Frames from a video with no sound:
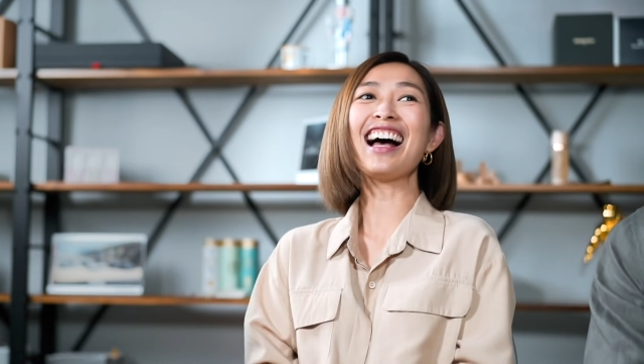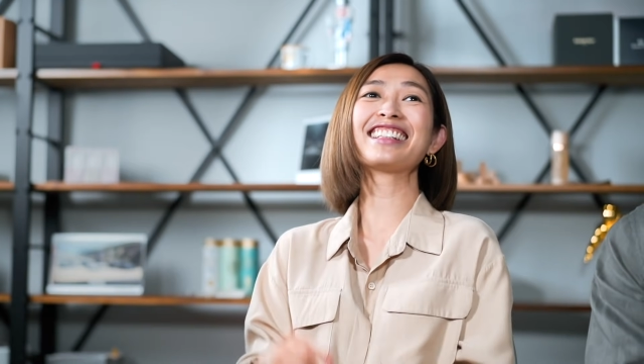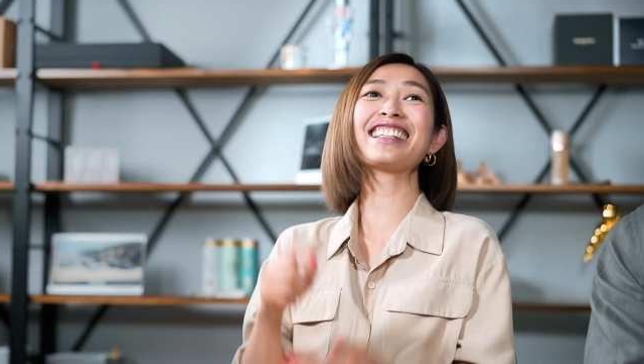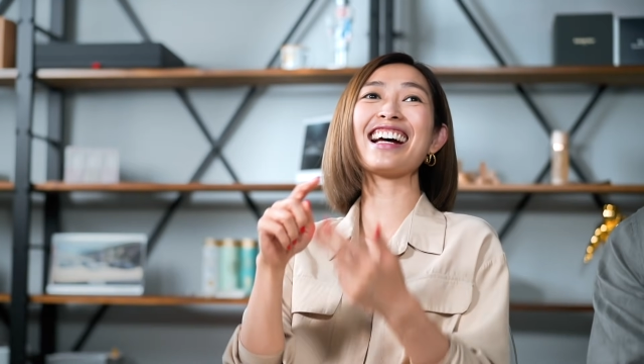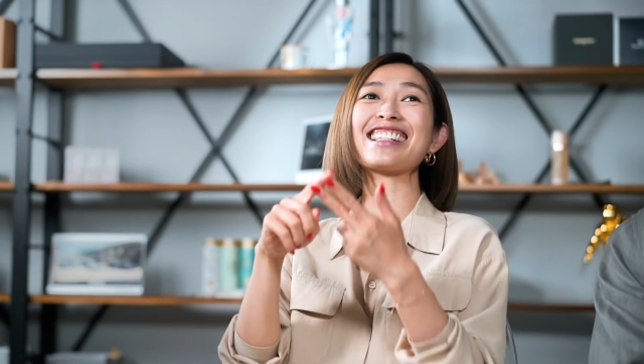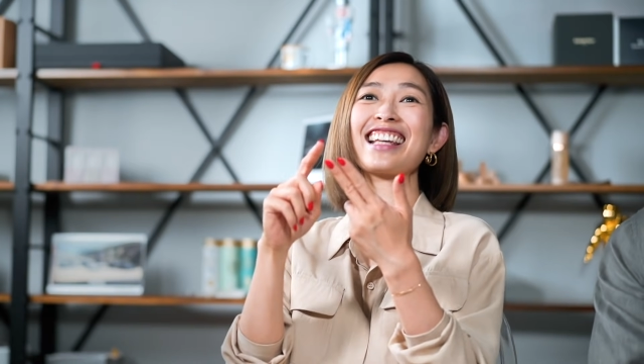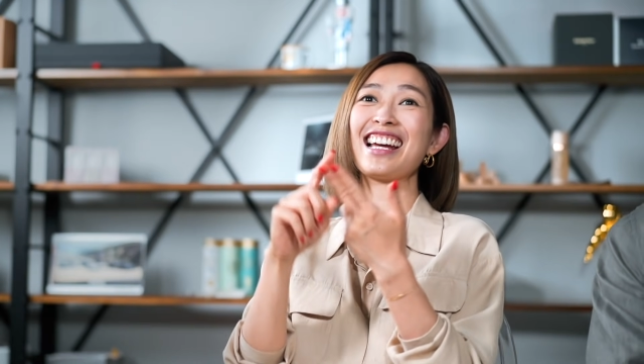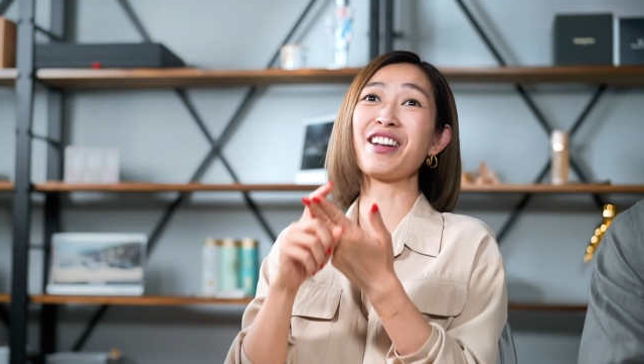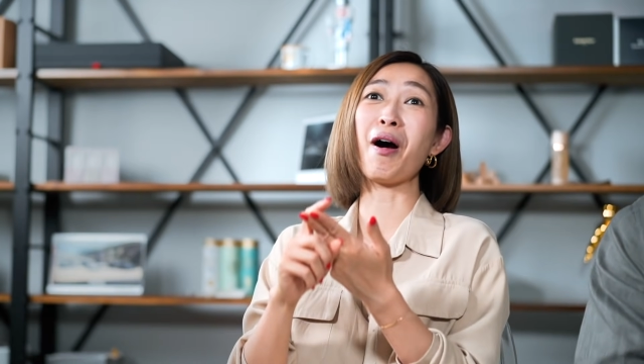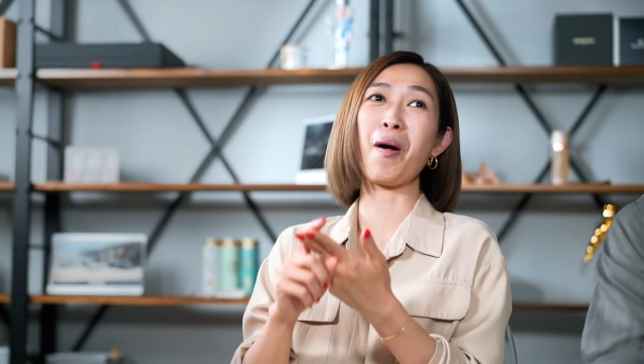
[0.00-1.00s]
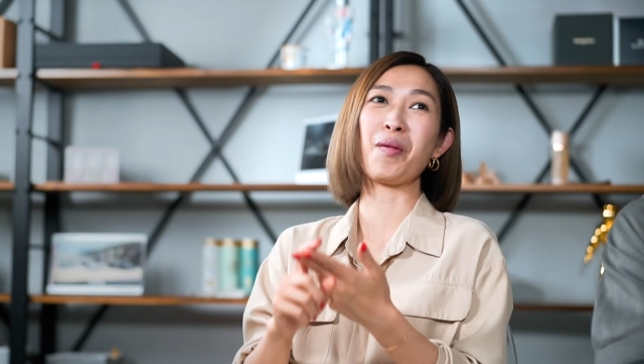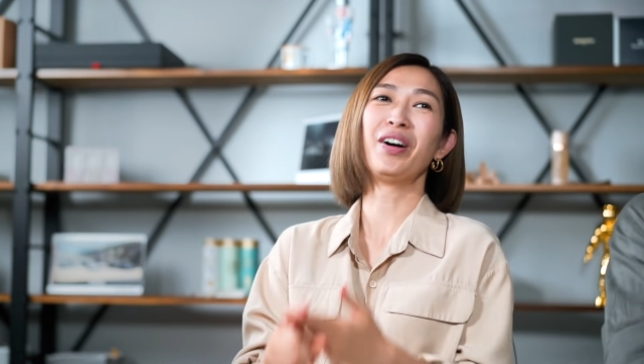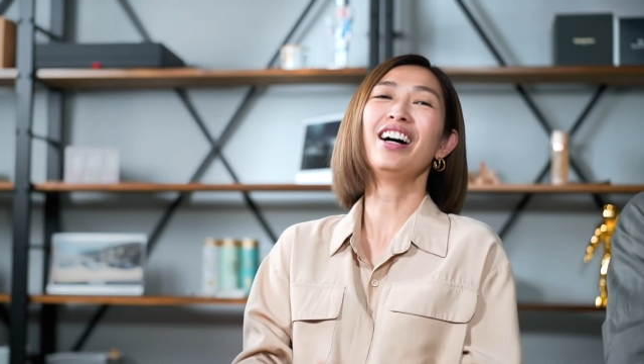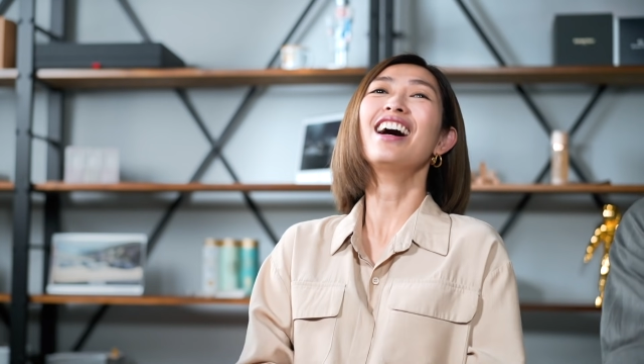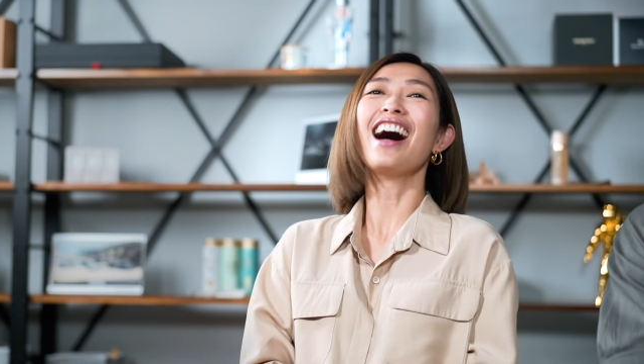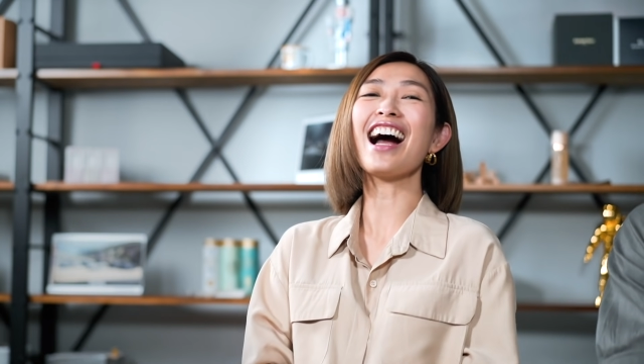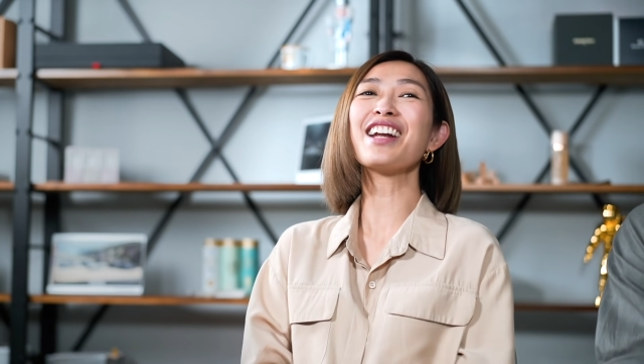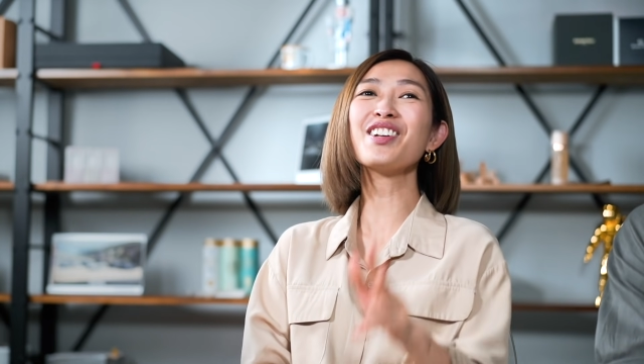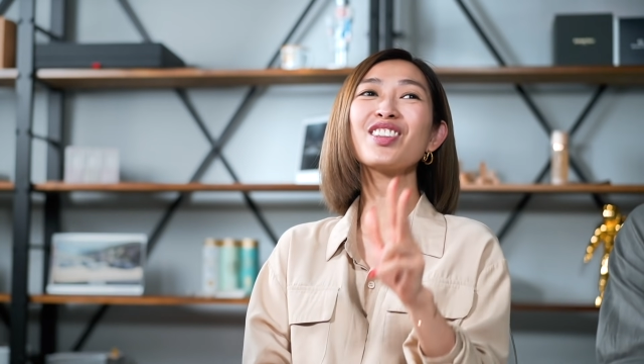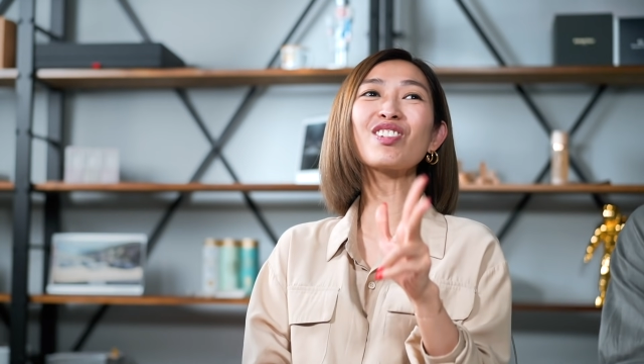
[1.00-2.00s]
and yes and no. I
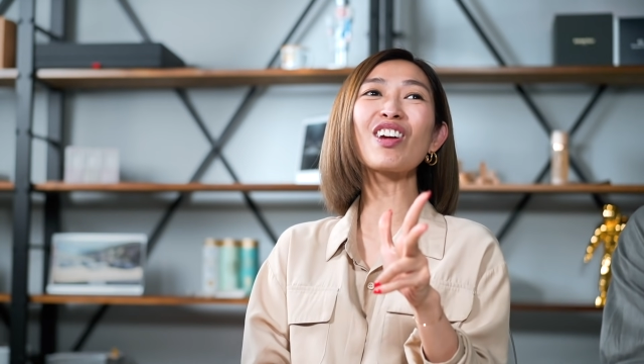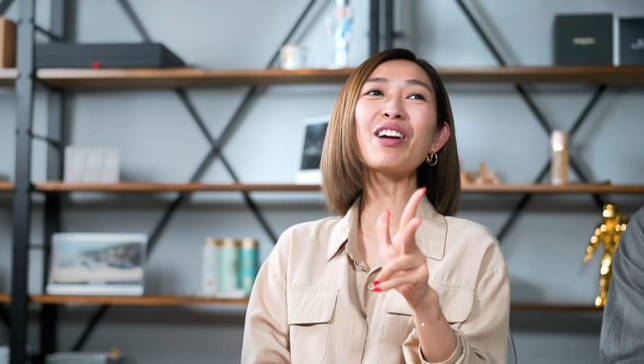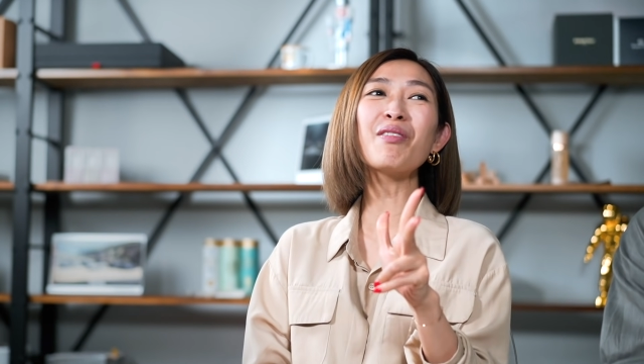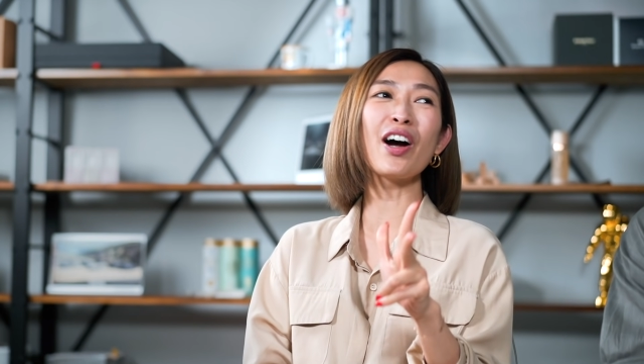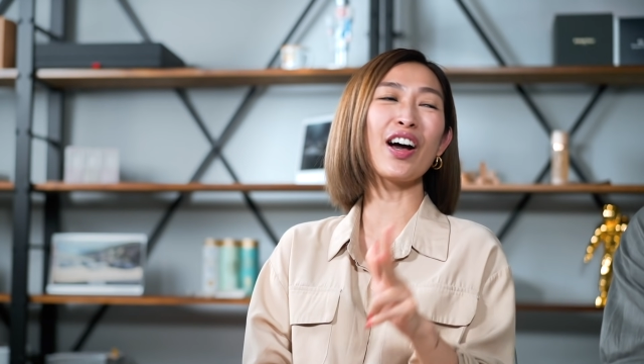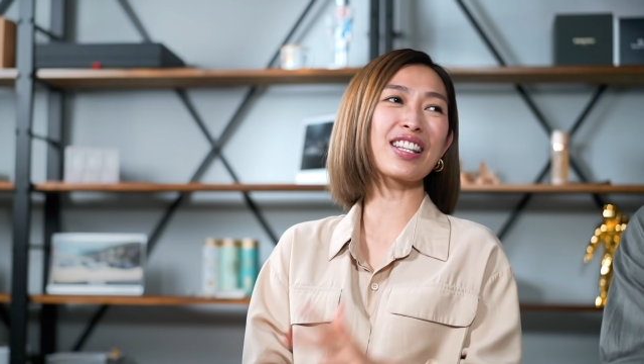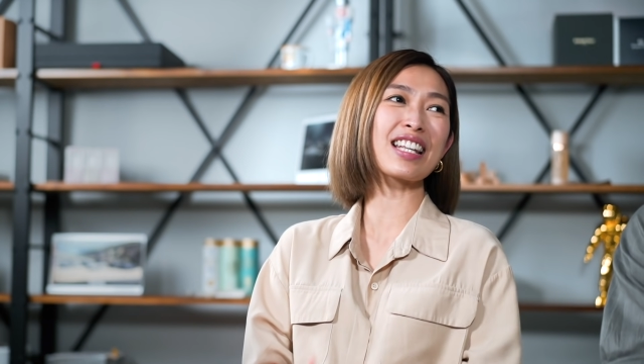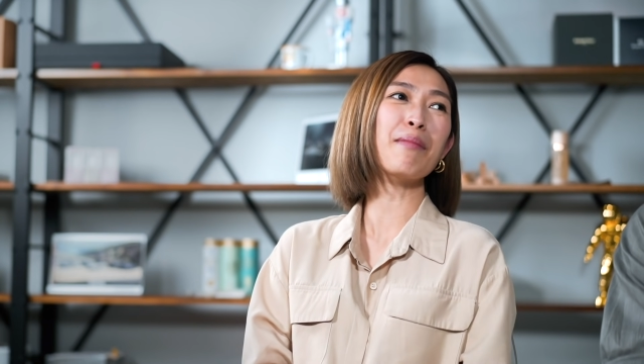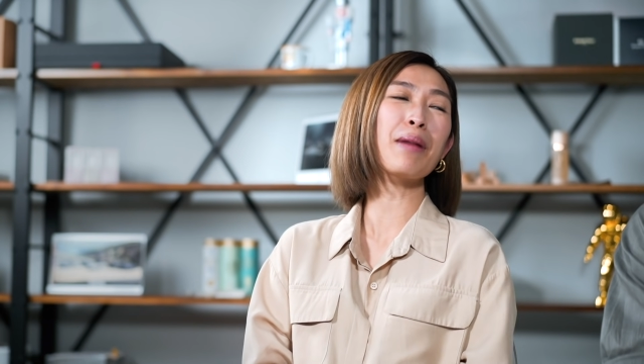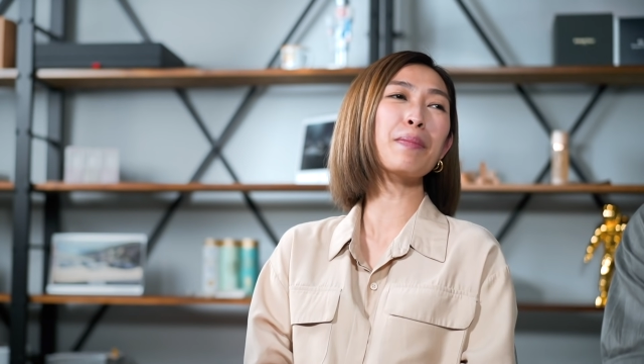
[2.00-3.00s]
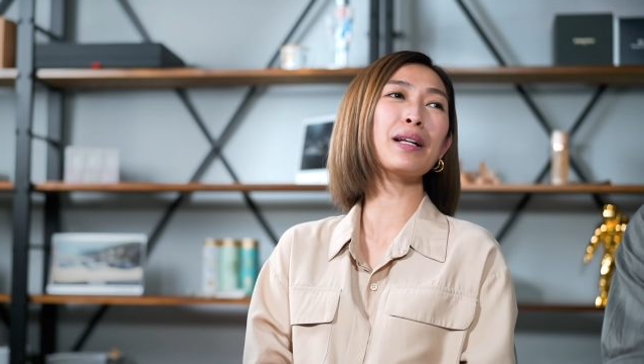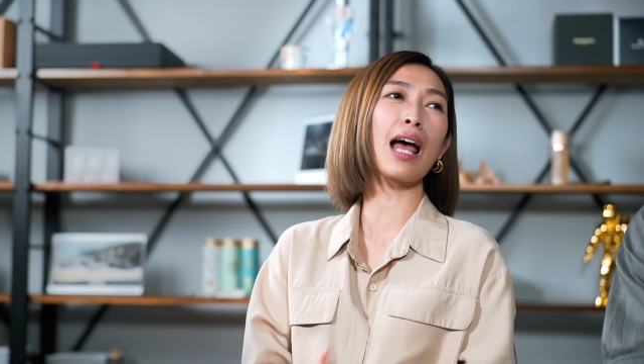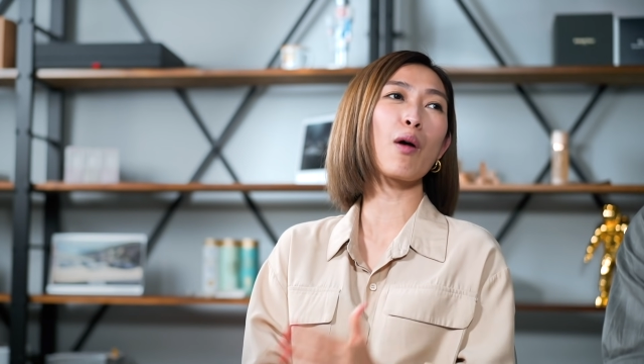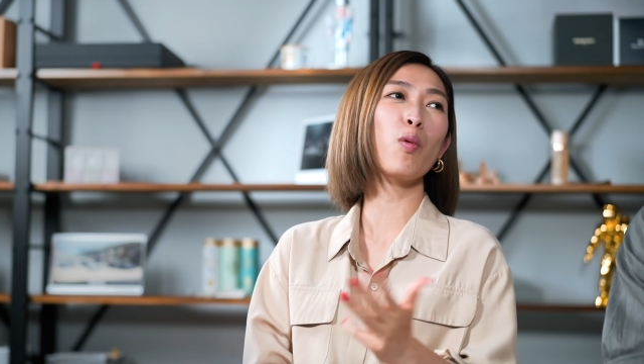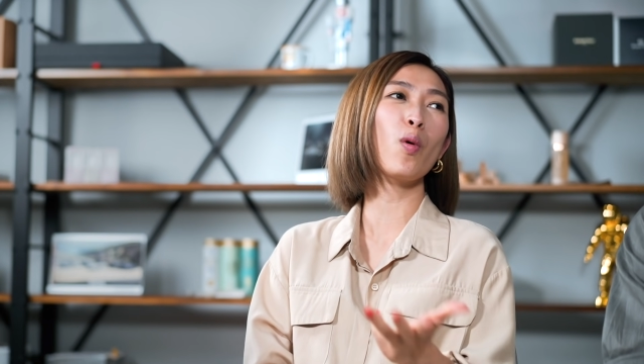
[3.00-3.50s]
knew three words and maybe like